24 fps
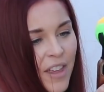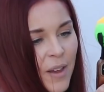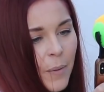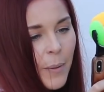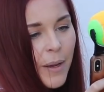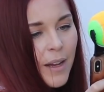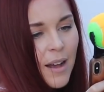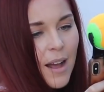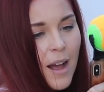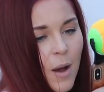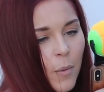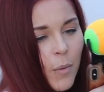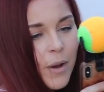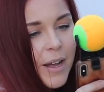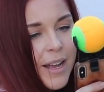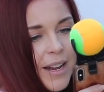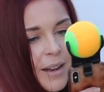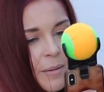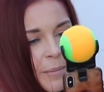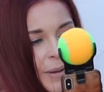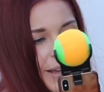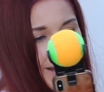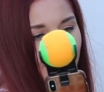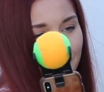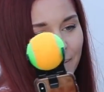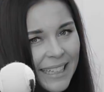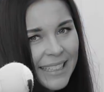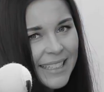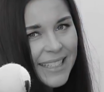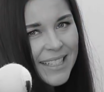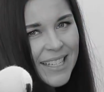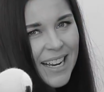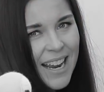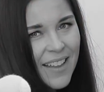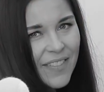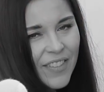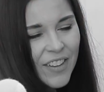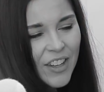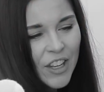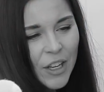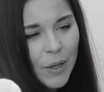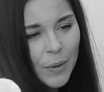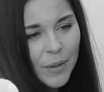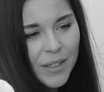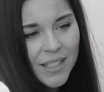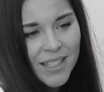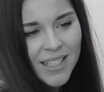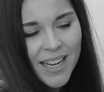think we got one, but it's not the
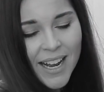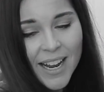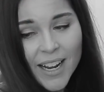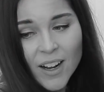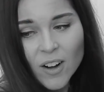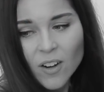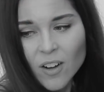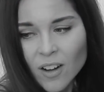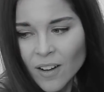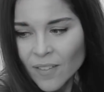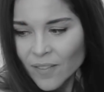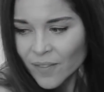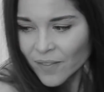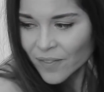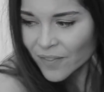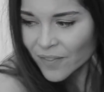cutest angle.